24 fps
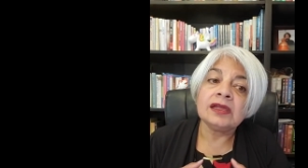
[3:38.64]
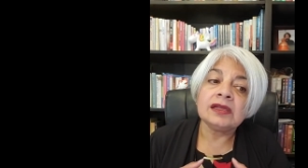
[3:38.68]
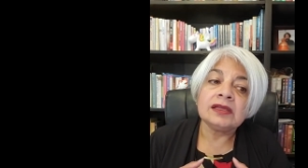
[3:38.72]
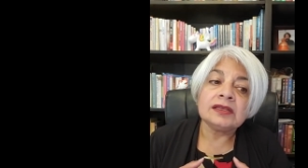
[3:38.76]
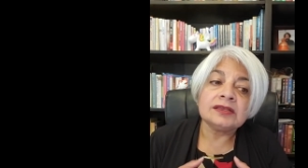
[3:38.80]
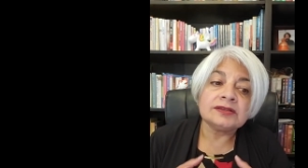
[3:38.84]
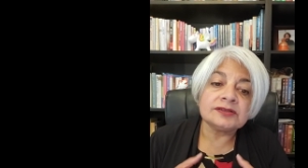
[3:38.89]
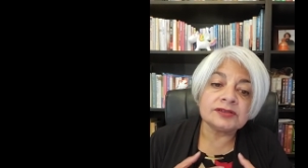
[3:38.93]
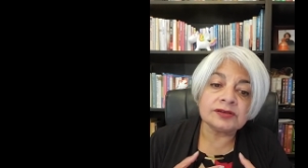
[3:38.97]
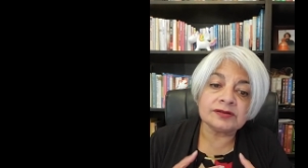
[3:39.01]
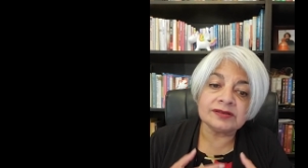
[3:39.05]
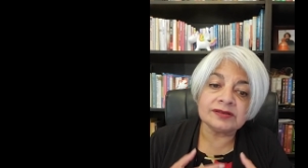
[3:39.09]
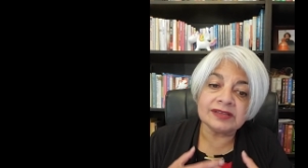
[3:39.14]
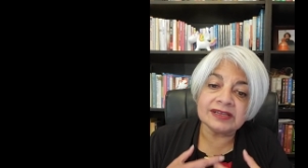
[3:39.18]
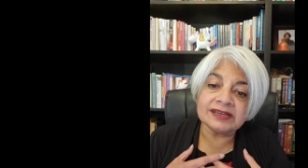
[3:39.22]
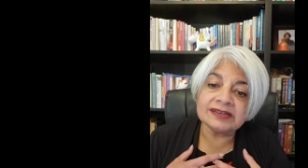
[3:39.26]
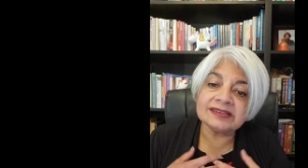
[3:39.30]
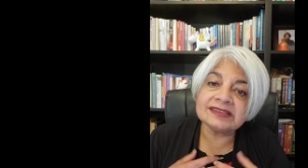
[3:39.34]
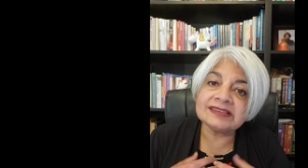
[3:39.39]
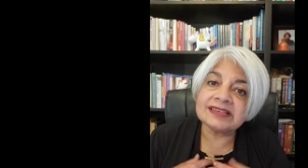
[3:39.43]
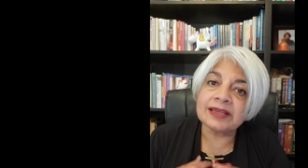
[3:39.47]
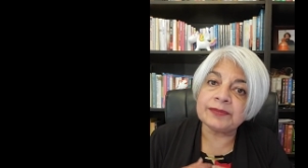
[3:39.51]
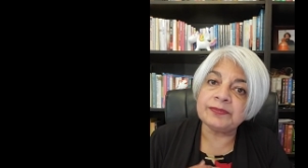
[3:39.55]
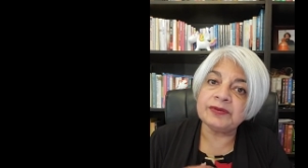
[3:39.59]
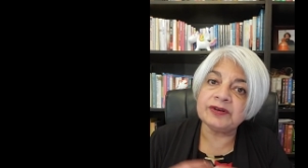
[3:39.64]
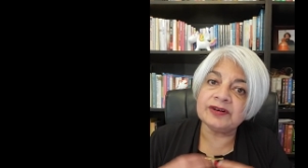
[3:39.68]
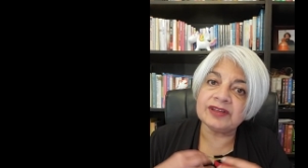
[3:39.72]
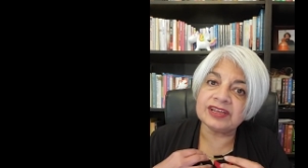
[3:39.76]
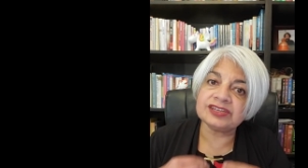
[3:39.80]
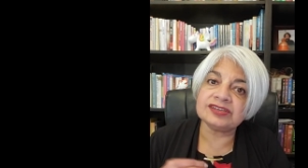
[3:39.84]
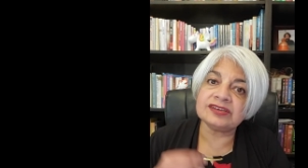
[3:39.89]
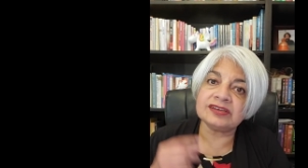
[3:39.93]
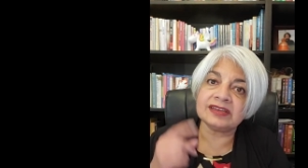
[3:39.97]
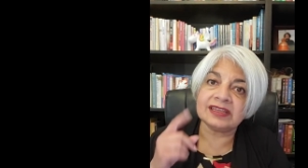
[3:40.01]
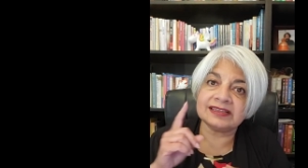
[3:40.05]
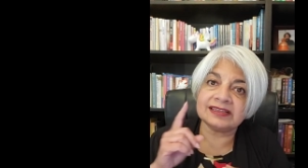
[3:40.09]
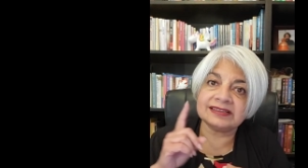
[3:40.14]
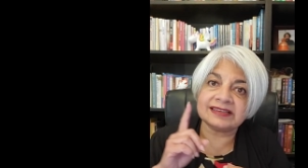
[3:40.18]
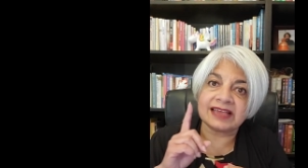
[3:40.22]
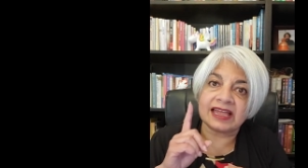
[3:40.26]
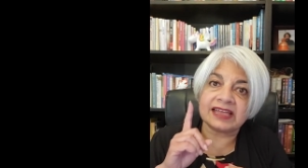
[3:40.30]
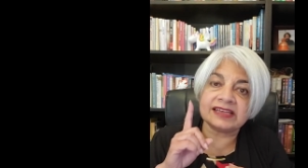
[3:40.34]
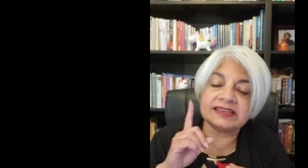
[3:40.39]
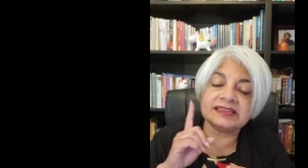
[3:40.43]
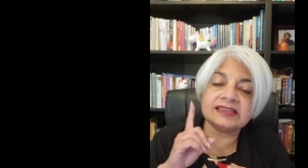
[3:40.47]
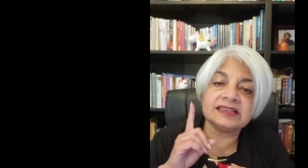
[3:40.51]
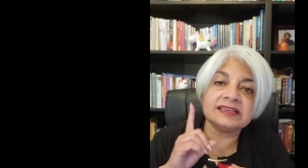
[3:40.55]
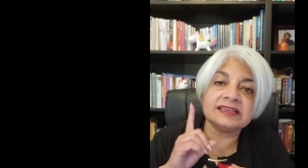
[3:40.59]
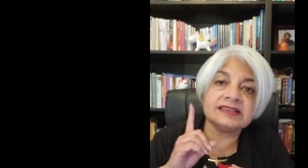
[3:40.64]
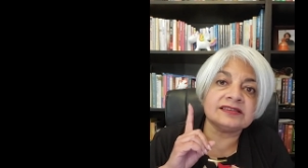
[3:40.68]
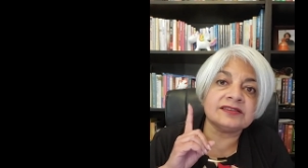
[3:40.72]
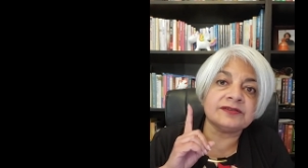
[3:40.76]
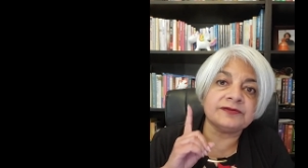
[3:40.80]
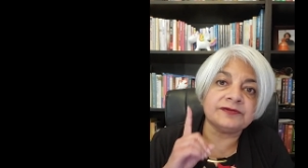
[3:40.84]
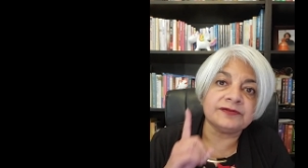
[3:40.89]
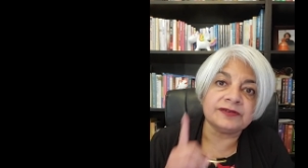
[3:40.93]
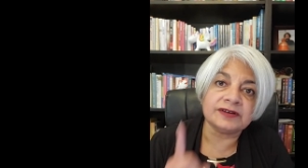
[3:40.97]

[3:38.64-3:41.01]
So there's separation anxiety is the